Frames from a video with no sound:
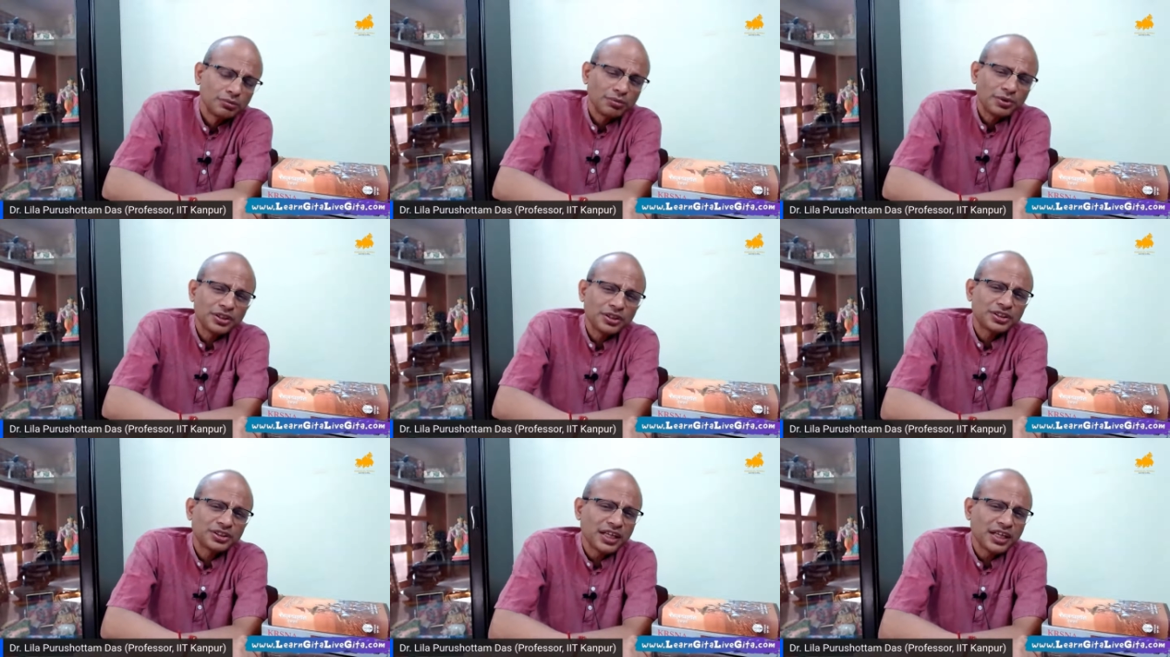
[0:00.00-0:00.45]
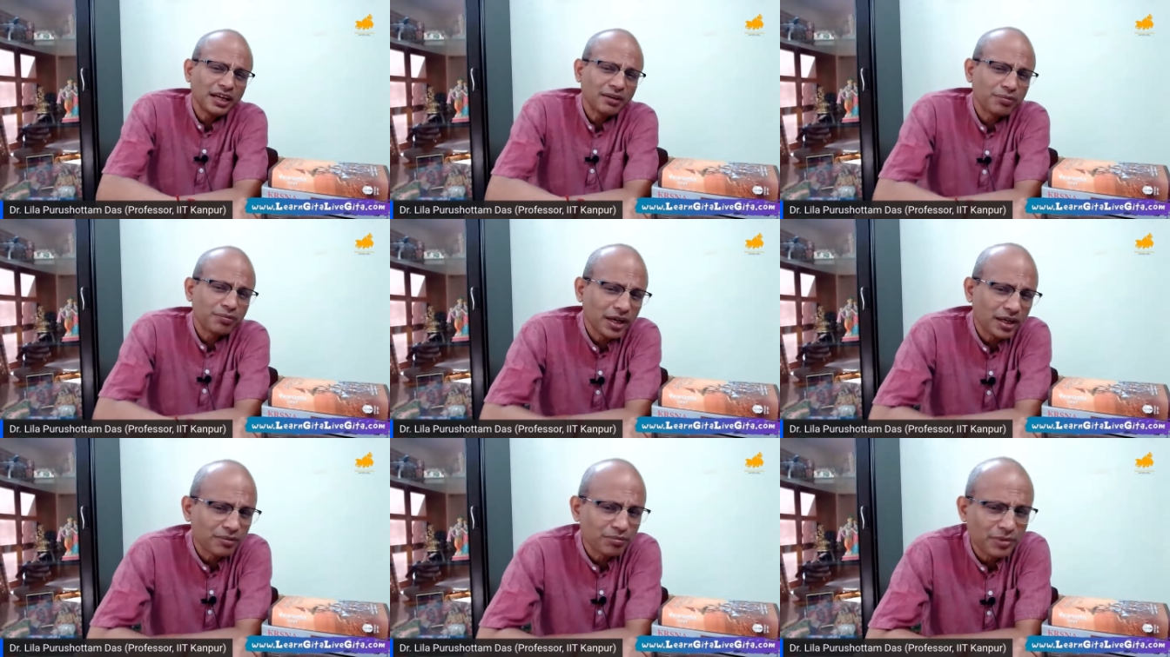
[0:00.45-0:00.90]
Please
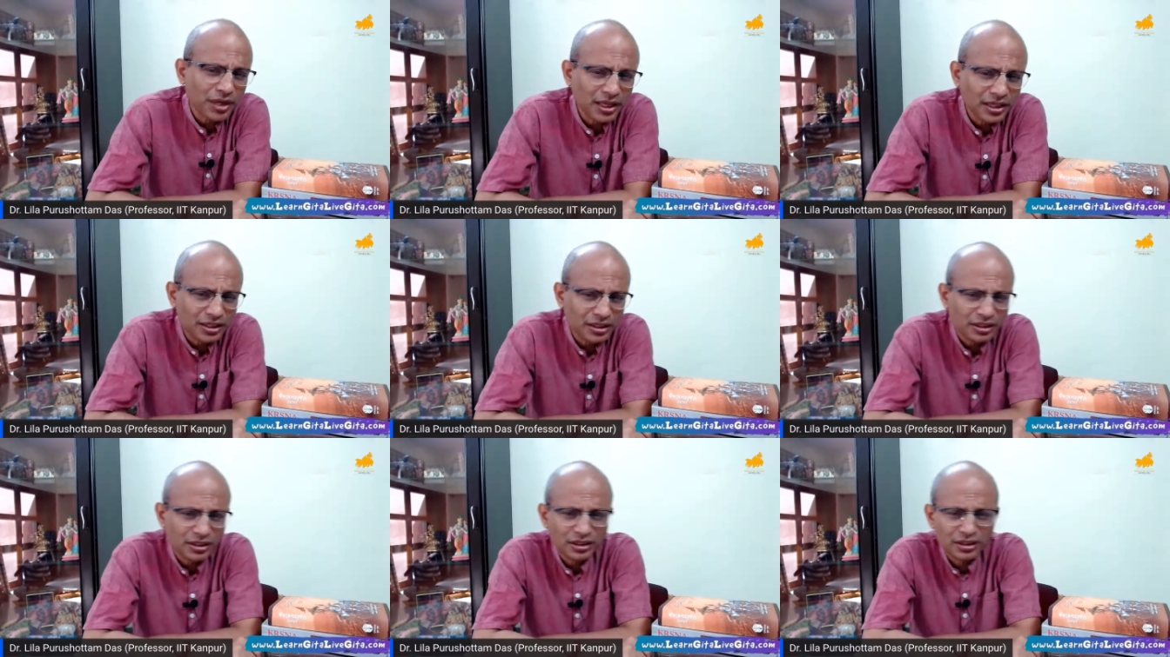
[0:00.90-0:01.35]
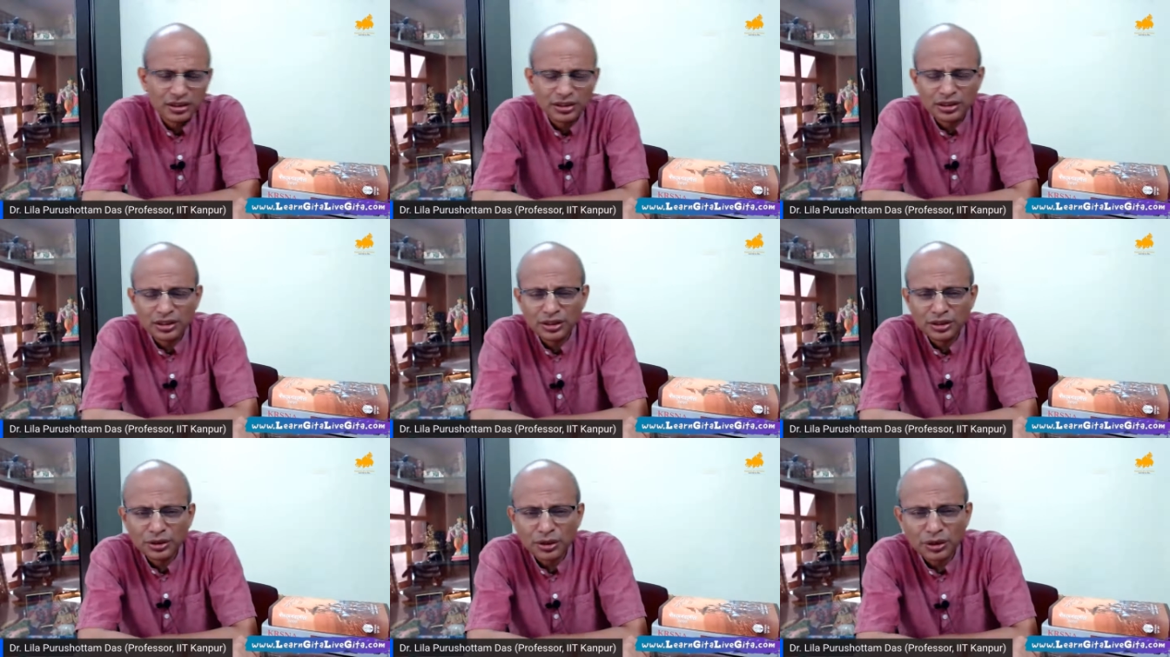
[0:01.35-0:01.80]
take back
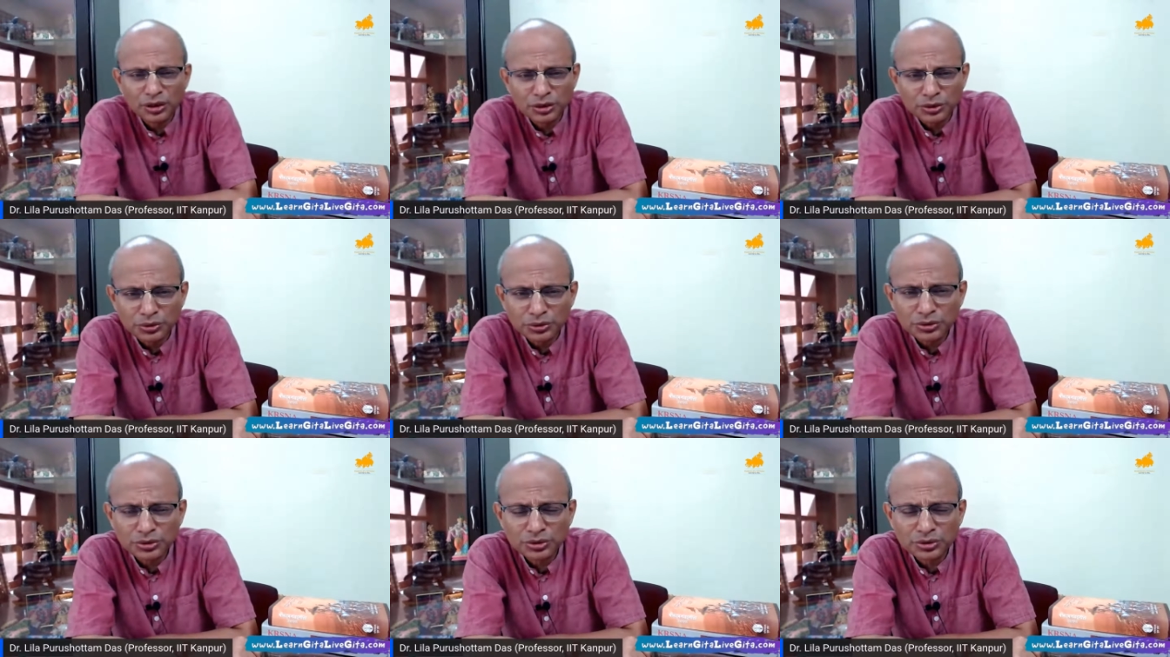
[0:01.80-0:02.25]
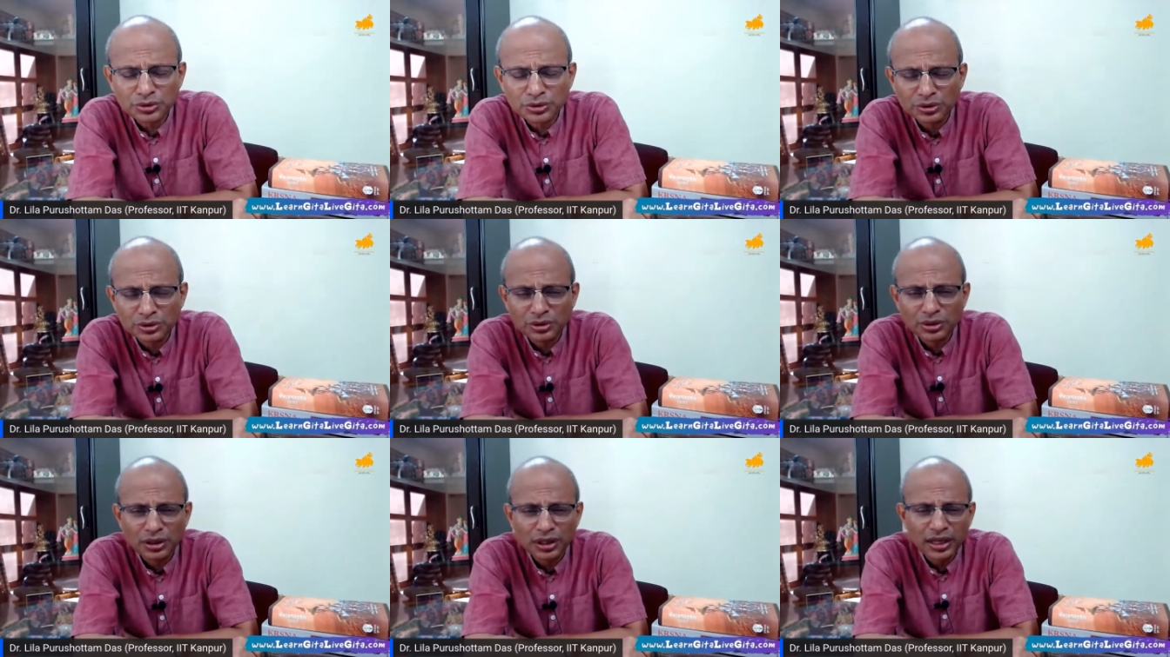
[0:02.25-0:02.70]
your youth
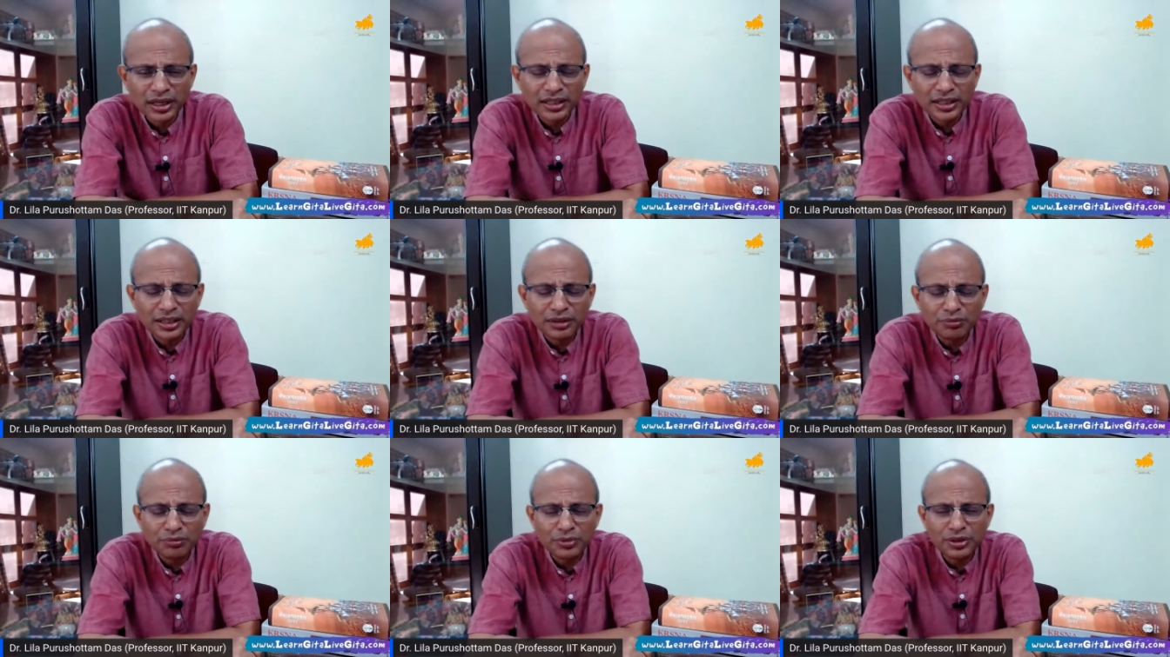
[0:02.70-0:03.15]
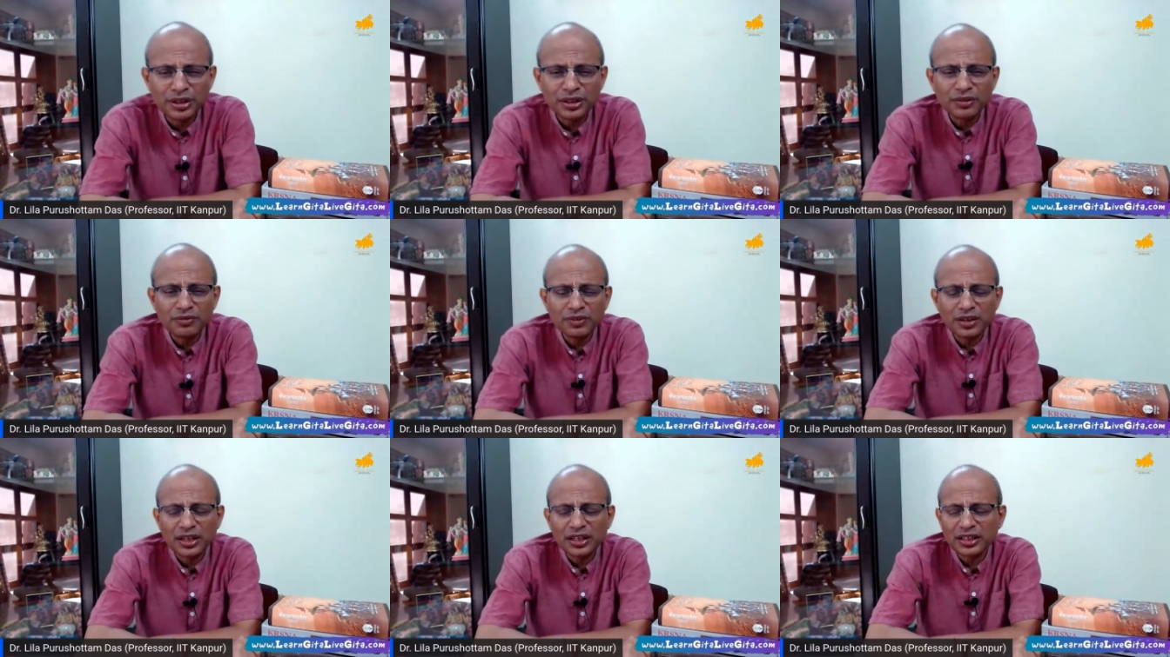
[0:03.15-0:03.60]
and give me
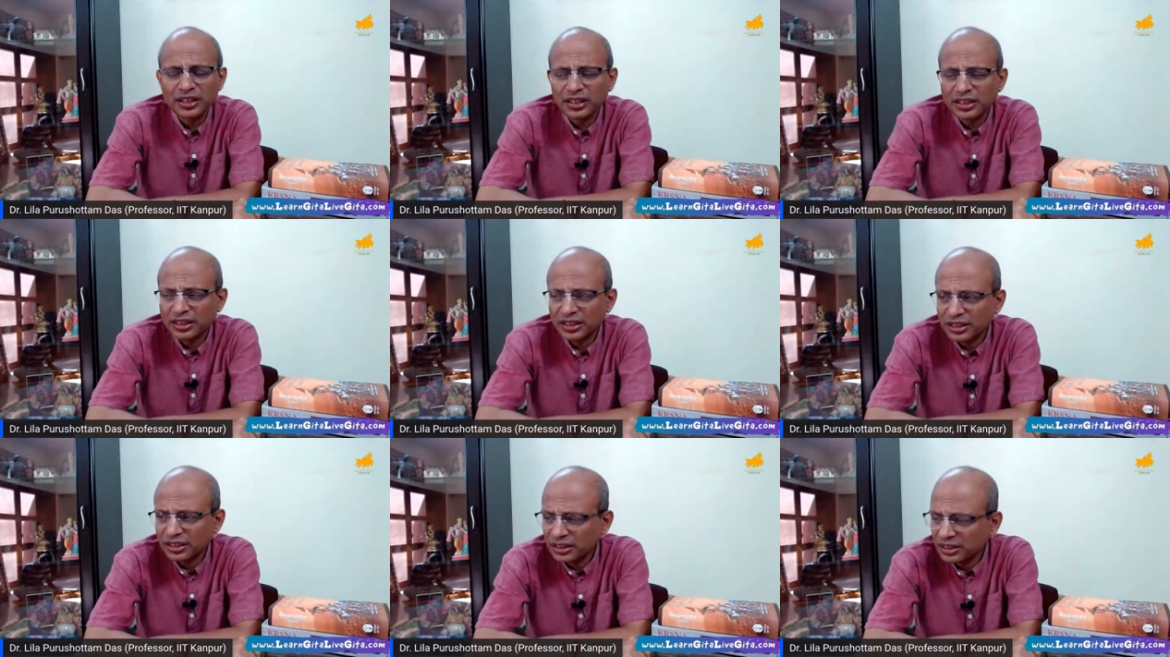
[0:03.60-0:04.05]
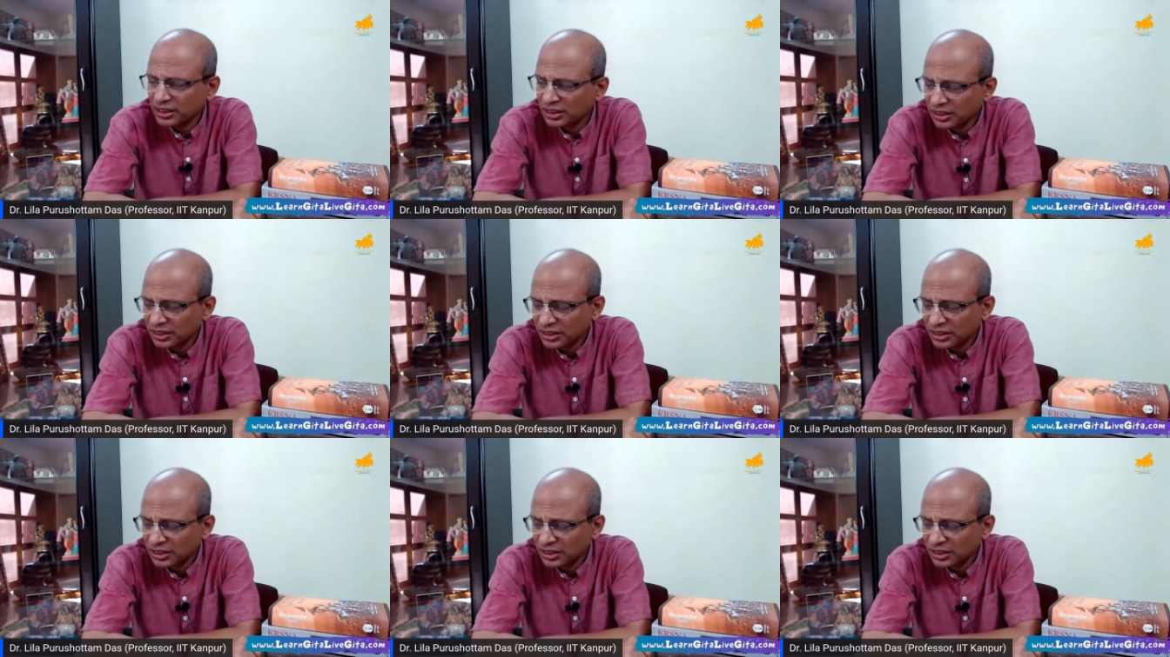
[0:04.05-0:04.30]
invalidity.